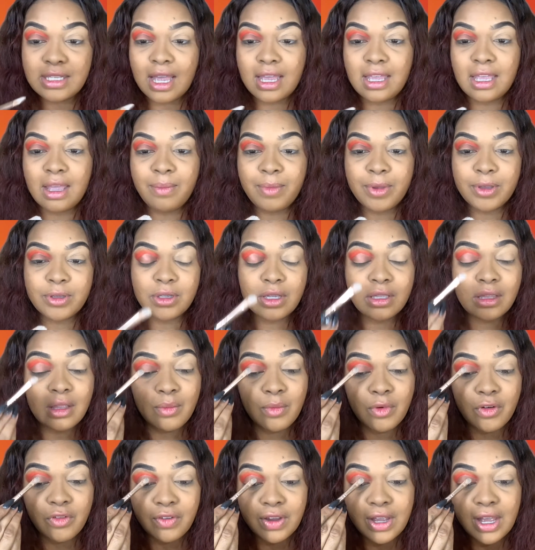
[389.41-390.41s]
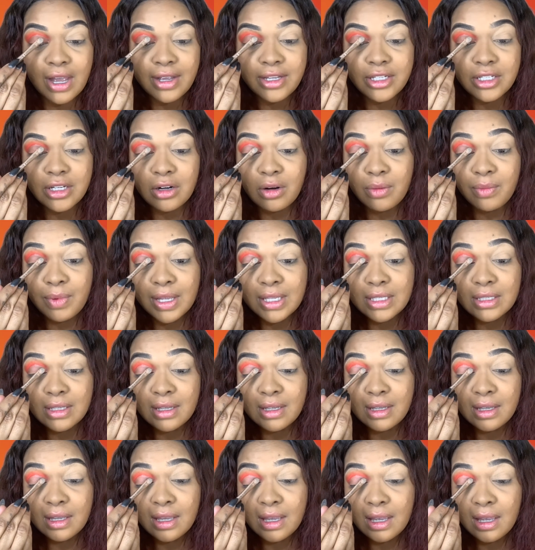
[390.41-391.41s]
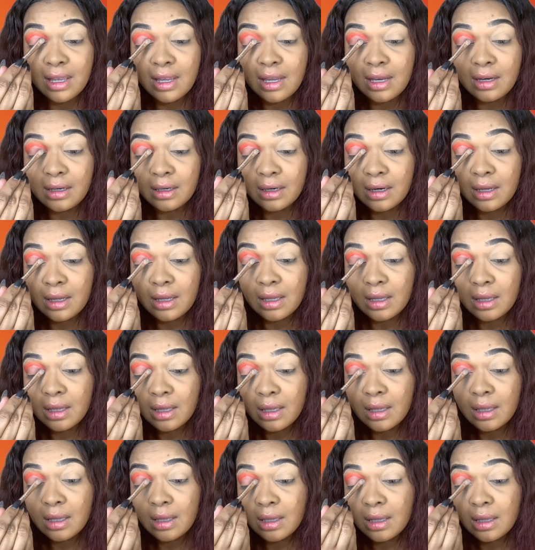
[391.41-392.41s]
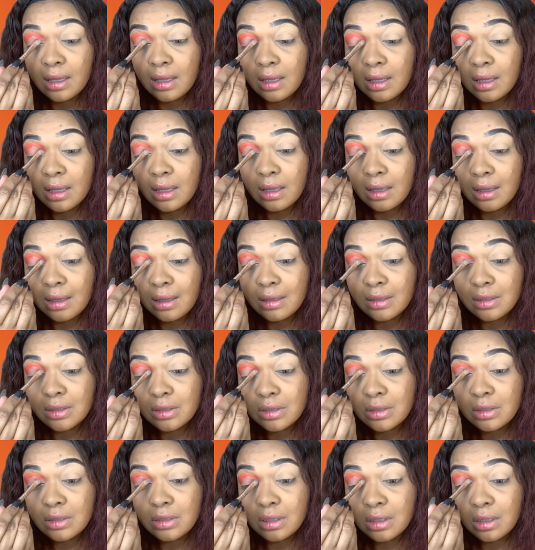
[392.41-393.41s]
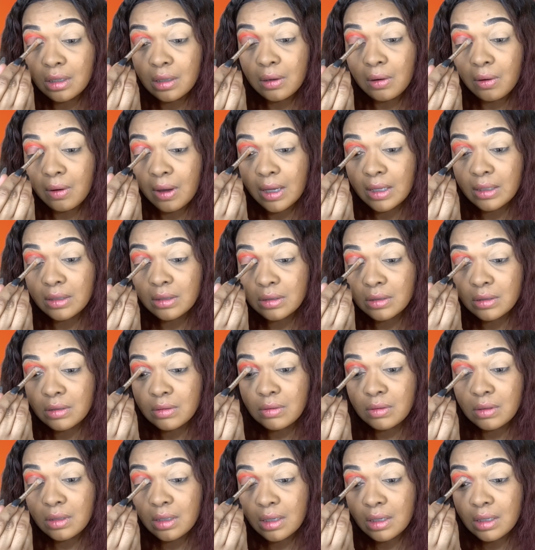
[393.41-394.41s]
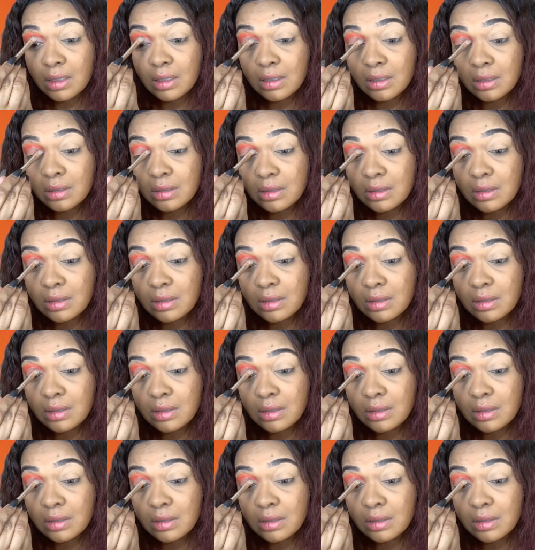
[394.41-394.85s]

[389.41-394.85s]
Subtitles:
I am using the Morphe eyeshadow base again to go ahead and do this.